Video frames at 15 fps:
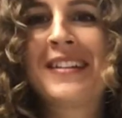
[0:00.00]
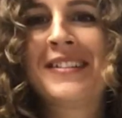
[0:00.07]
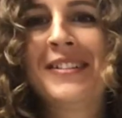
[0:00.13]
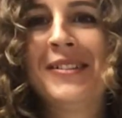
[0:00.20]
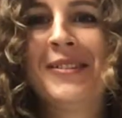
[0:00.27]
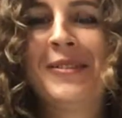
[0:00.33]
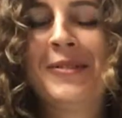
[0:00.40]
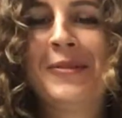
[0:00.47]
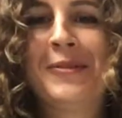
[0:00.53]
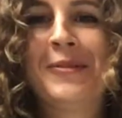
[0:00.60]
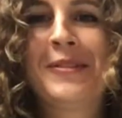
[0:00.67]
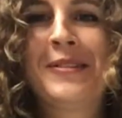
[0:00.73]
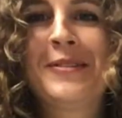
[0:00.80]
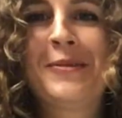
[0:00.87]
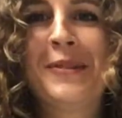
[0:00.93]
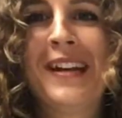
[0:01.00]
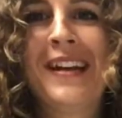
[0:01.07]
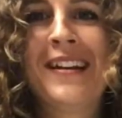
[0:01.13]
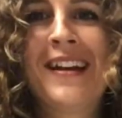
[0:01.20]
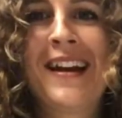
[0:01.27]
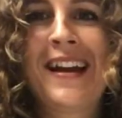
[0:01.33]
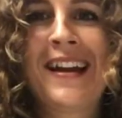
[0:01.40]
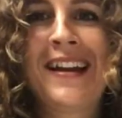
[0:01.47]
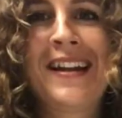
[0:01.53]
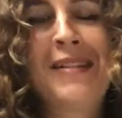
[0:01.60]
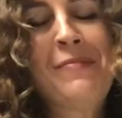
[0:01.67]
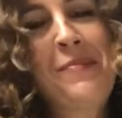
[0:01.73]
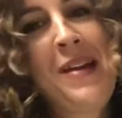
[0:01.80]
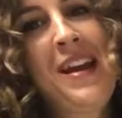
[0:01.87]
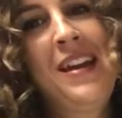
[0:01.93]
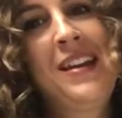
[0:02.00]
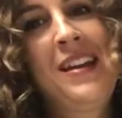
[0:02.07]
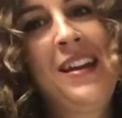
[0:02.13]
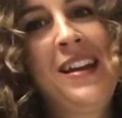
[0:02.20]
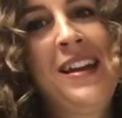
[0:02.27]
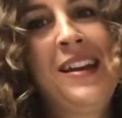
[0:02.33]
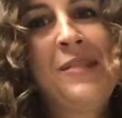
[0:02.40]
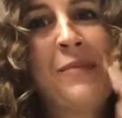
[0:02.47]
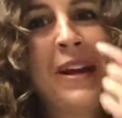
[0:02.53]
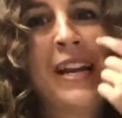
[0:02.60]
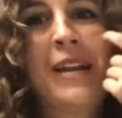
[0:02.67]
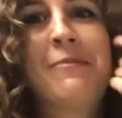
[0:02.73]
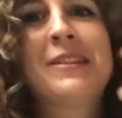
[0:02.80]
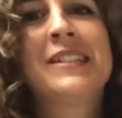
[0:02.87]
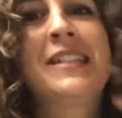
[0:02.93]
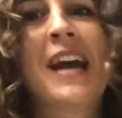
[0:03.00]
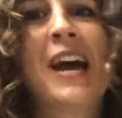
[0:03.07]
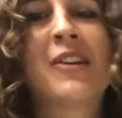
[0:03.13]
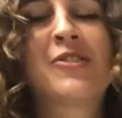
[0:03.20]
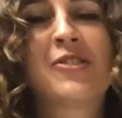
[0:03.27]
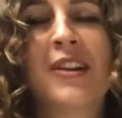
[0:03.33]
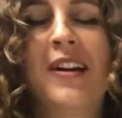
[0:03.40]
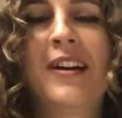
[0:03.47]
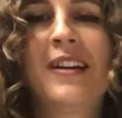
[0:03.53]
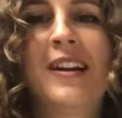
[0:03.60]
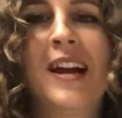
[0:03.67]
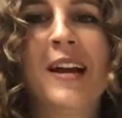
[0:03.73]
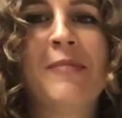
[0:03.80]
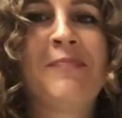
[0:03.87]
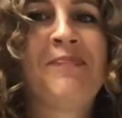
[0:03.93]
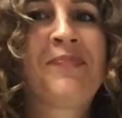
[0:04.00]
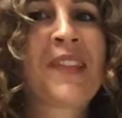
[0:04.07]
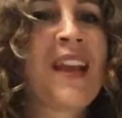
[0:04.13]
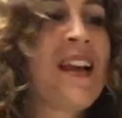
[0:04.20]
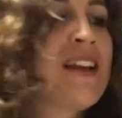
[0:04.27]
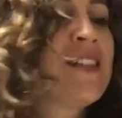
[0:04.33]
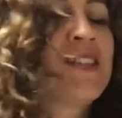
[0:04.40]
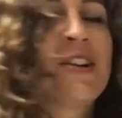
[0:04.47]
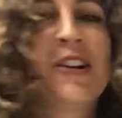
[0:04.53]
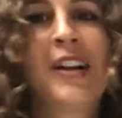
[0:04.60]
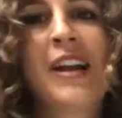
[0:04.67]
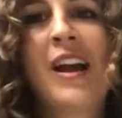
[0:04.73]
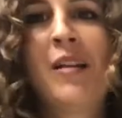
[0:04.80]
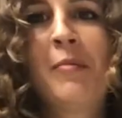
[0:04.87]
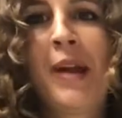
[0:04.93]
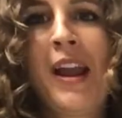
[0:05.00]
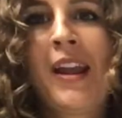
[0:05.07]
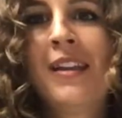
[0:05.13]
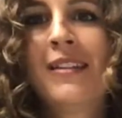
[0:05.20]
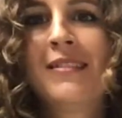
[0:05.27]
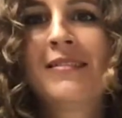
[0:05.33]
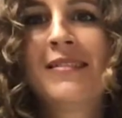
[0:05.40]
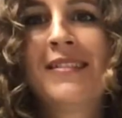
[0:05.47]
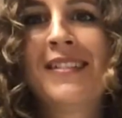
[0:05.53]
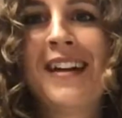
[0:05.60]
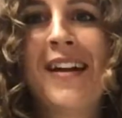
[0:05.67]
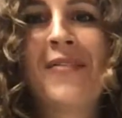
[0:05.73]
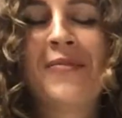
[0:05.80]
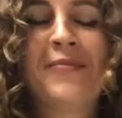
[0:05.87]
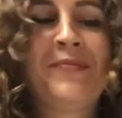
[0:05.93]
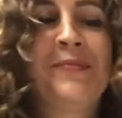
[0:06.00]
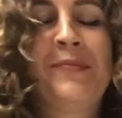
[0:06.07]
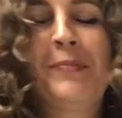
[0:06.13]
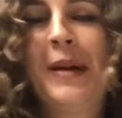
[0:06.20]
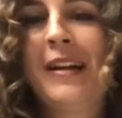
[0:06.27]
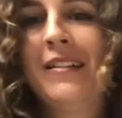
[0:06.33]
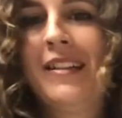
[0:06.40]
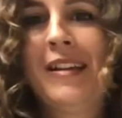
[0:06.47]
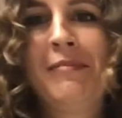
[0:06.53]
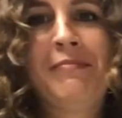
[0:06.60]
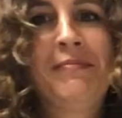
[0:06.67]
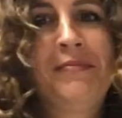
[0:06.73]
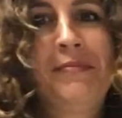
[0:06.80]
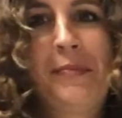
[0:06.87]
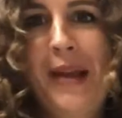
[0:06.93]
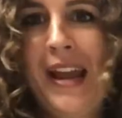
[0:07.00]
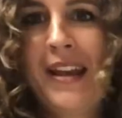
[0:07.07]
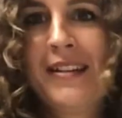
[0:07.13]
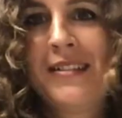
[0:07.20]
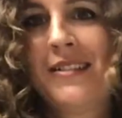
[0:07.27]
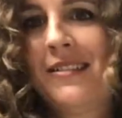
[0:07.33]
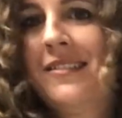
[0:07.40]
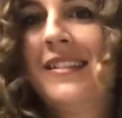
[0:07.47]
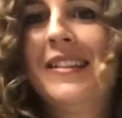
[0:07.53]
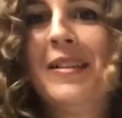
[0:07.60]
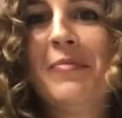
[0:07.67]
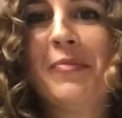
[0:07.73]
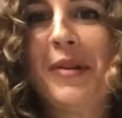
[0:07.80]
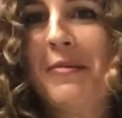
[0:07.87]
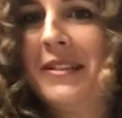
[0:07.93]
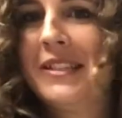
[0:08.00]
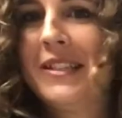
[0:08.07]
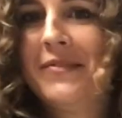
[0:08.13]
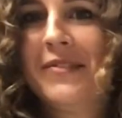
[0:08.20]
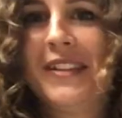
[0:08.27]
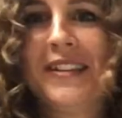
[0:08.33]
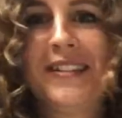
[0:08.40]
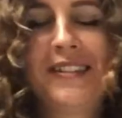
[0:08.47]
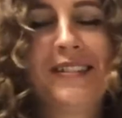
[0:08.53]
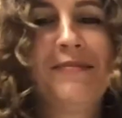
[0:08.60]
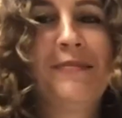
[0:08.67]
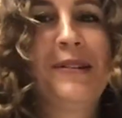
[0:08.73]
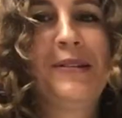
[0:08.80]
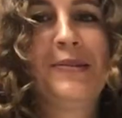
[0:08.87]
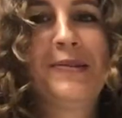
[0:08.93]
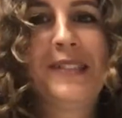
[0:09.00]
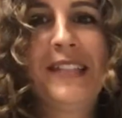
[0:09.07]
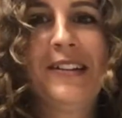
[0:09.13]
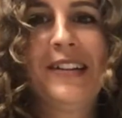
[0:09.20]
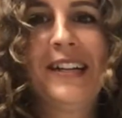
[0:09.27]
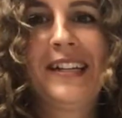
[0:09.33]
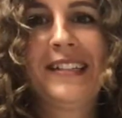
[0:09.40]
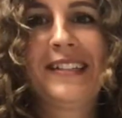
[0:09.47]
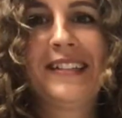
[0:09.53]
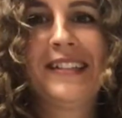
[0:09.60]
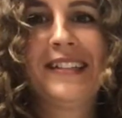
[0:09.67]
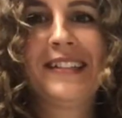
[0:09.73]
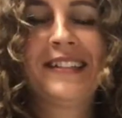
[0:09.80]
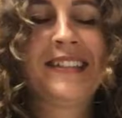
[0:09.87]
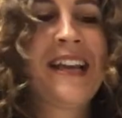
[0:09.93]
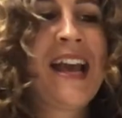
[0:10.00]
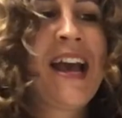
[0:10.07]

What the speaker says: back to 29andBaking. My name is Tasha and I'm learning how to bake. I've barely baked, and the premise of this little series is